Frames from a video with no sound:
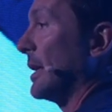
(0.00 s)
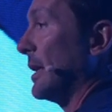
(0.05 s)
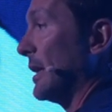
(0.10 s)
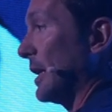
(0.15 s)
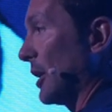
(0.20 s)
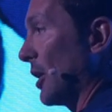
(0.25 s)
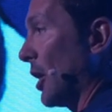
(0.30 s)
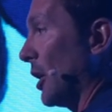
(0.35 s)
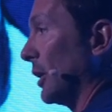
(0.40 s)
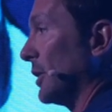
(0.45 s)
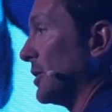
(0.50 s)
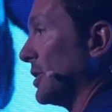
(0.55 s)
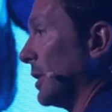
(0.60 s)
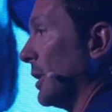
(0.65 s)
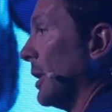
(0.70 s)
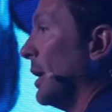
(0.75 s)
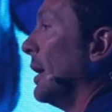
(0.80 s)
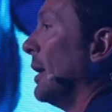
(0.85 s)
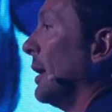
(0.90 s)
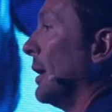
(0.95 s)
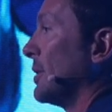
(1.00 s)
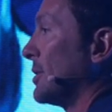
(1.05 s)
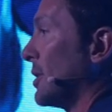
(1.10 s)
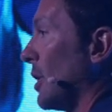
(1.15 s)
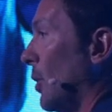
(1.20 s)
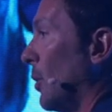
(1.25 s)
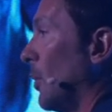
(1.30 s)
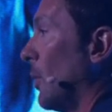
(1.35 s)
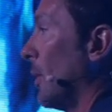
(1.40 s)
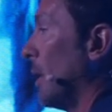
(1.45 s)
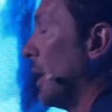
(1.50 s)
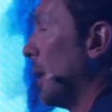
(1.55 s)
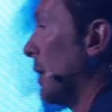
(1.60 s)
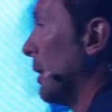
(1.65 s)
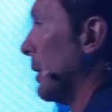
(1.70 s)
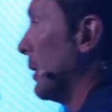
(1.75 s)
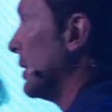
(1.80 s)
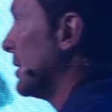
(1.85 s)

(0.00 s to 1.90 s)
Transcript: and ecology. So it,